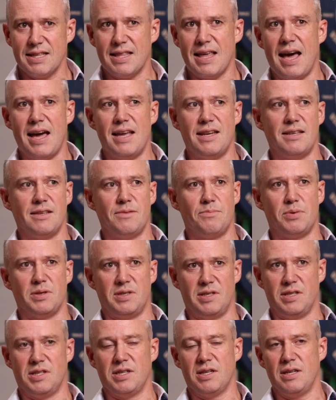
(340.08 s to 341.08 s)
that
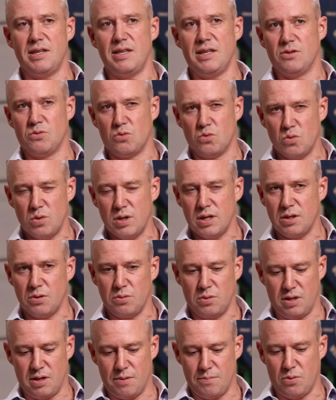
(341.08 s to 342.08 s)
position is really,
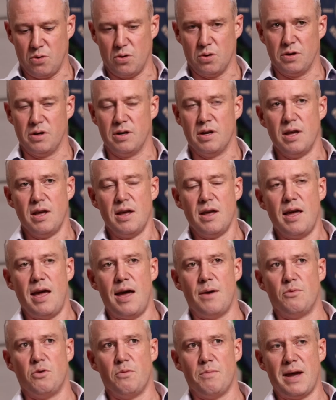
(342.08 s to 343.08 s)
really important
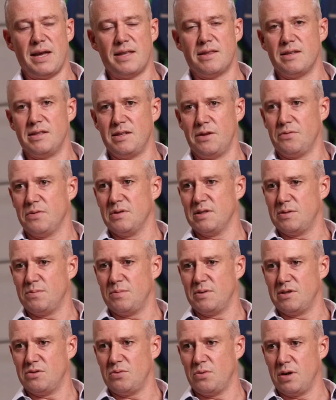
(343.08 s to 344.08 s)
and will make the difference
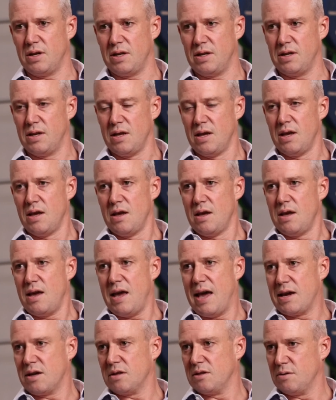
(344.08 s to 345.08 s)
between
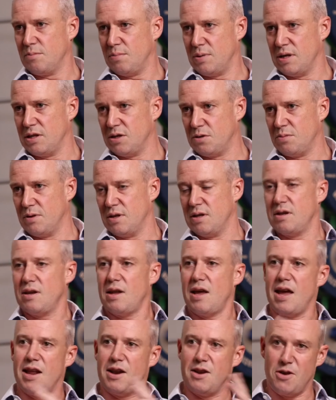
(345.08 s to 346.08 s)
ankle impingement
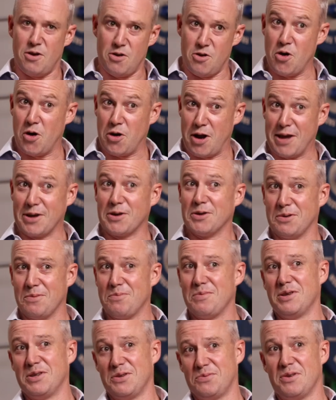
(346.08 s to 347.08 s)
and not ankle
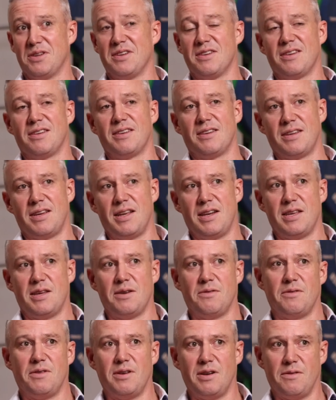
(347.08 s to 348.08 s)
impingement and getting
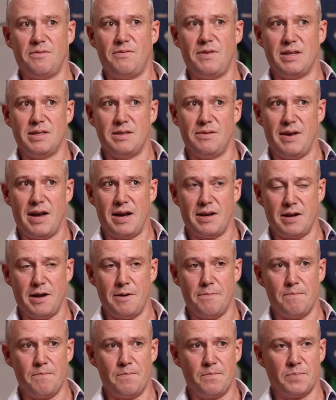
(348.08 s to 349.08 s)
an effective
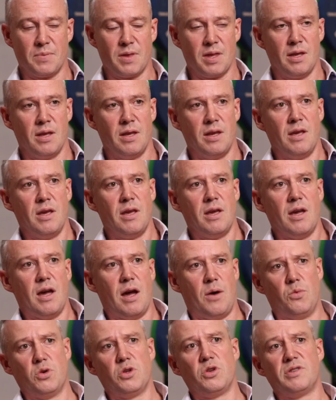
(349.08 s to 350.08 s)
outcome.
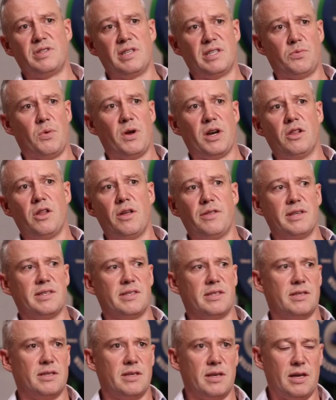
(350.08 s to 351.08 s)
We'll use this one a lot. This
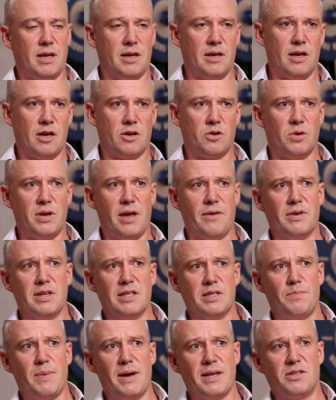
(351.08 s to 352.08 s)
is a good
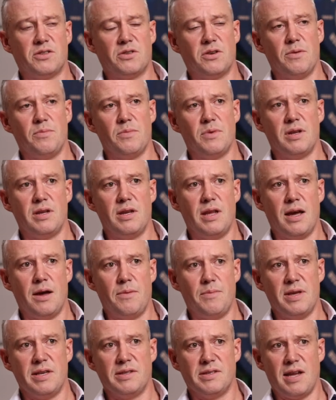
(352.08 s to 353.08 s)
evidence-based treatment.
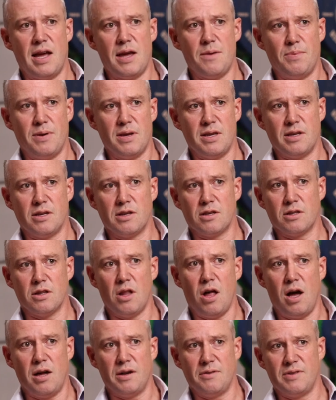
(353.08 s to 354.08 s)
Here's an AP
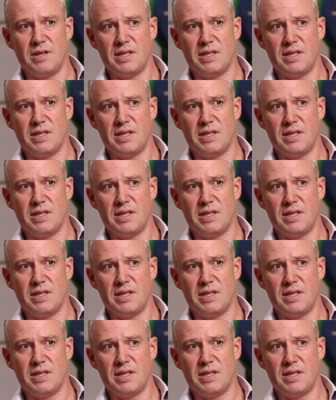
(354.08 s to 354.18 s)
glide of the